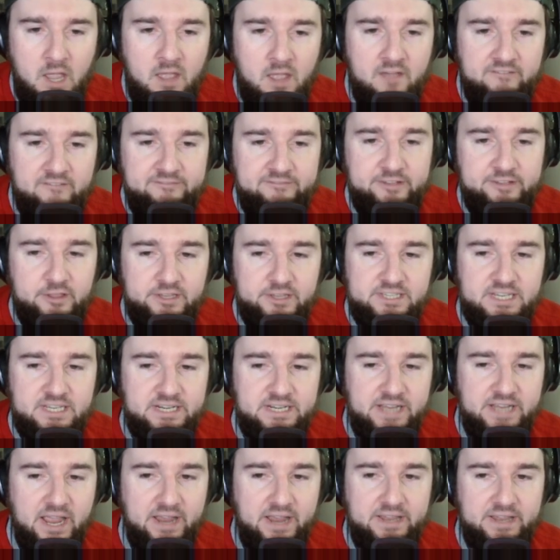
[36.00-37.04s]
Phillies and
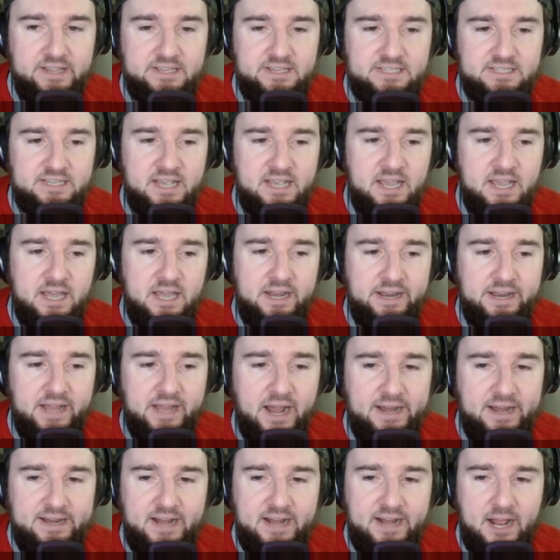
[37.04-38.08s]
Yankees,
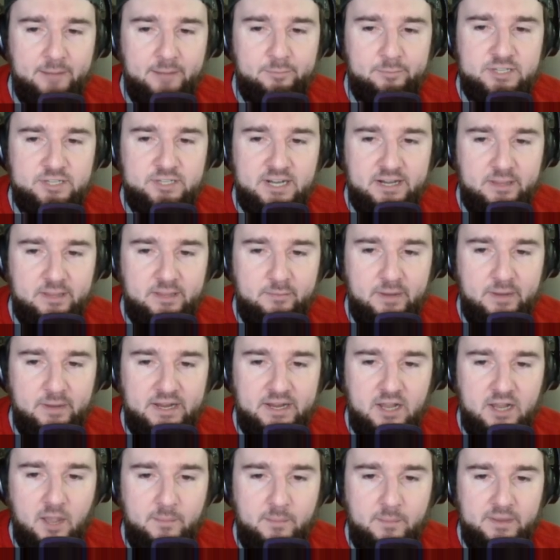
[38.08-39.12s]
99% of the money
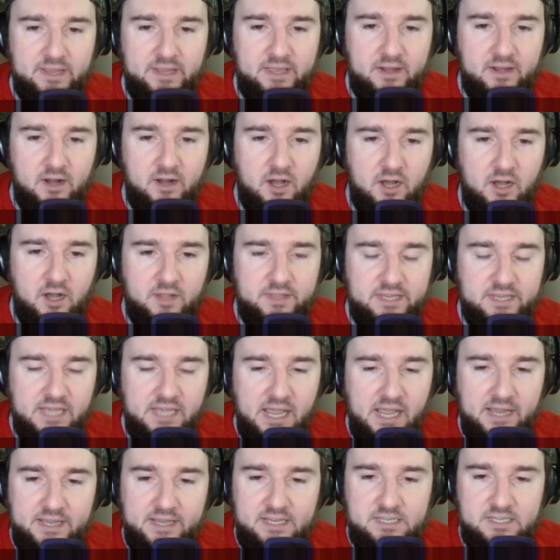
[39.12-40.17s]
coming in on the
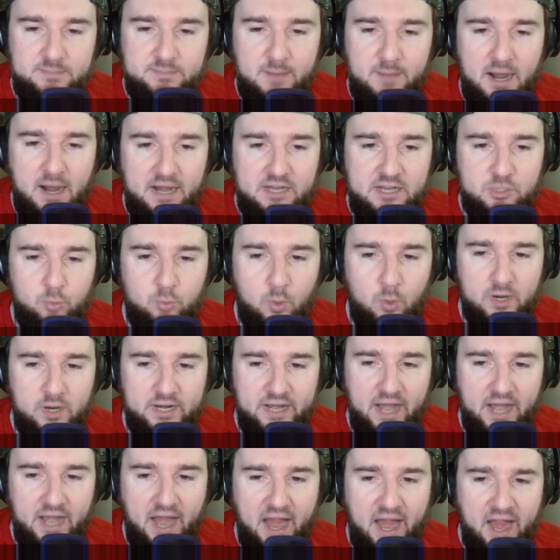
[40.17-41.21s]
Yankees minus one
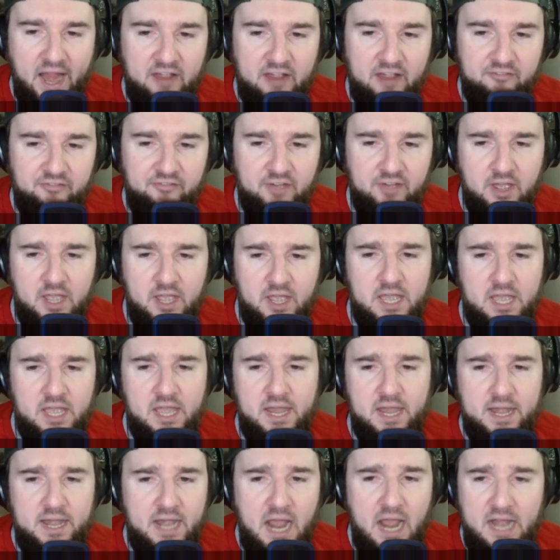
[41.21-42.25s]
and a half,
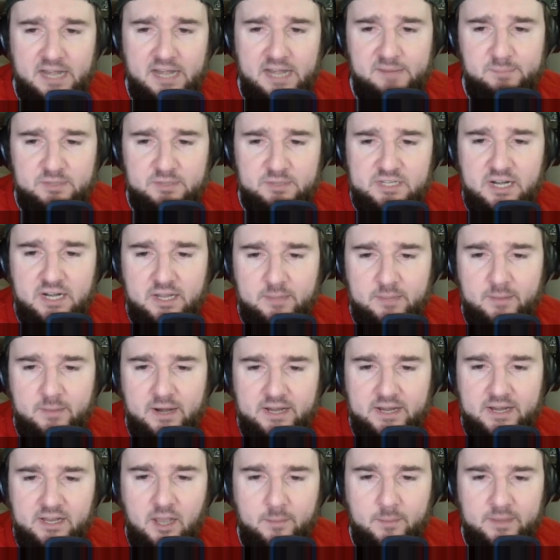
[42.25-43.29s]
90% of the
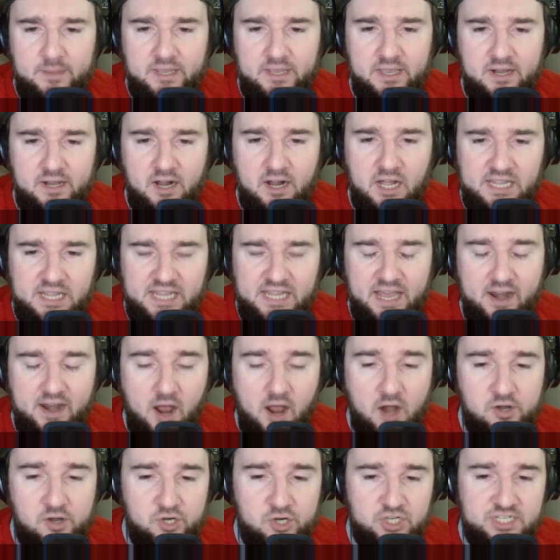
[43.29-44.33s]
money coming in on that
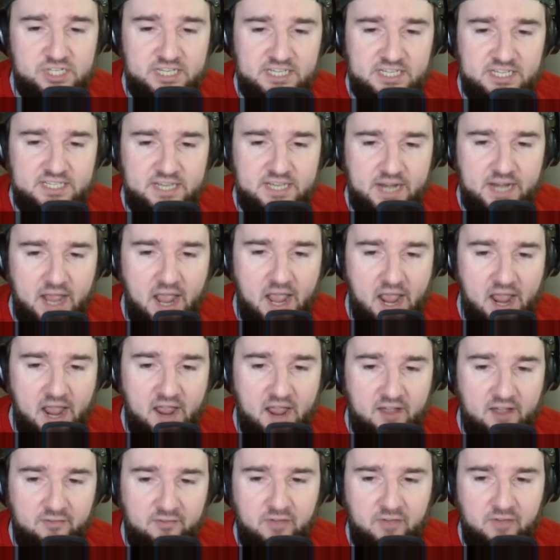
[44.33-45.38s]
under six and a
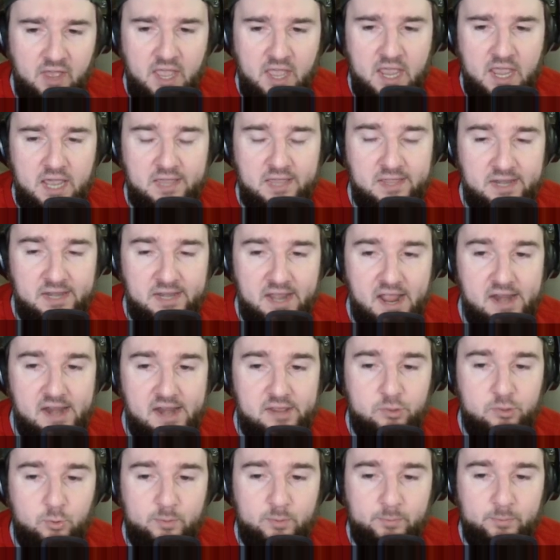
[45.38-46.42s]
half, and then
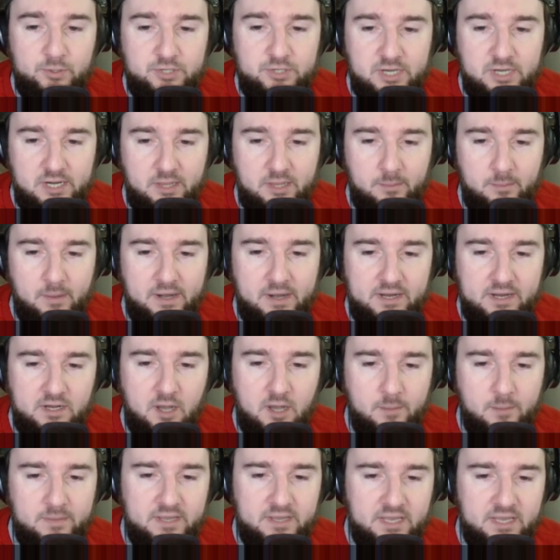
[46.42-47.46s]
83% of the money
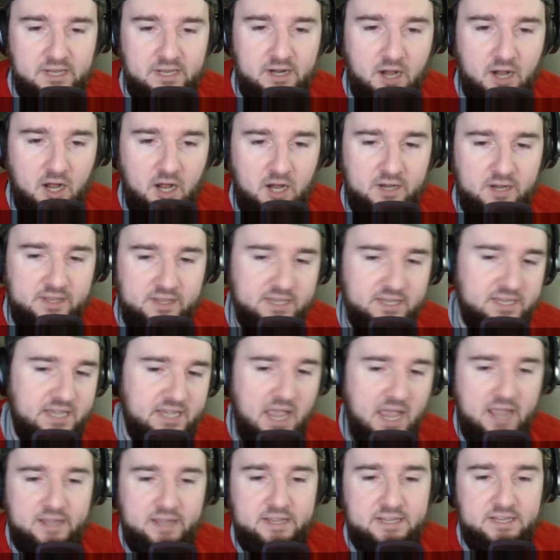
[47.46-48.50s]
coming in on the
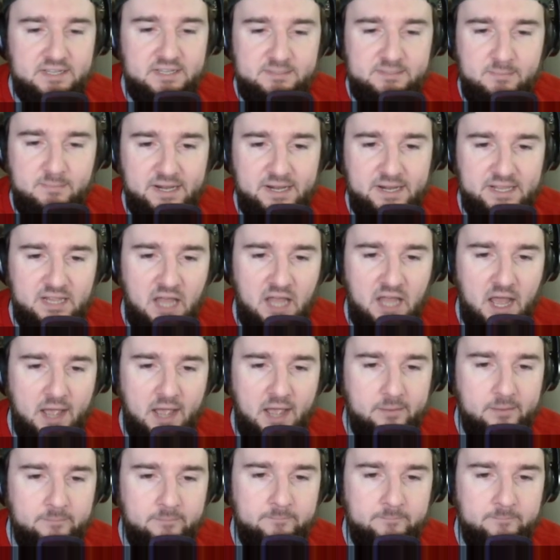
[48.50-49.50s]
Yankees money line.